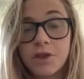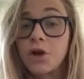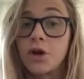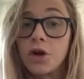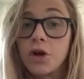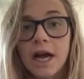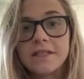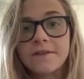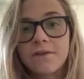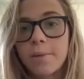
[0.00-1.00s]
with the good
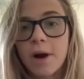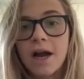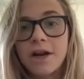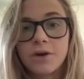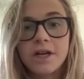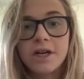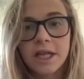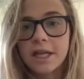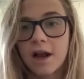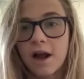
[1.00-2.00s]
kinds of carbohydrates,
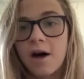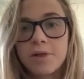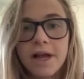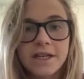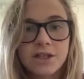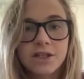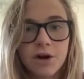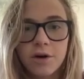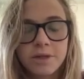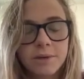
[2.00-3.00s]
like the complex
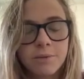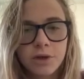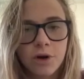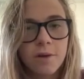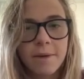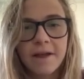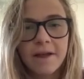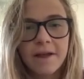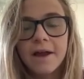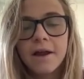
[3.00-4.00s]
carbs, and we'll talk
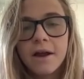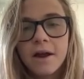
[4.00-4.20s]
about that,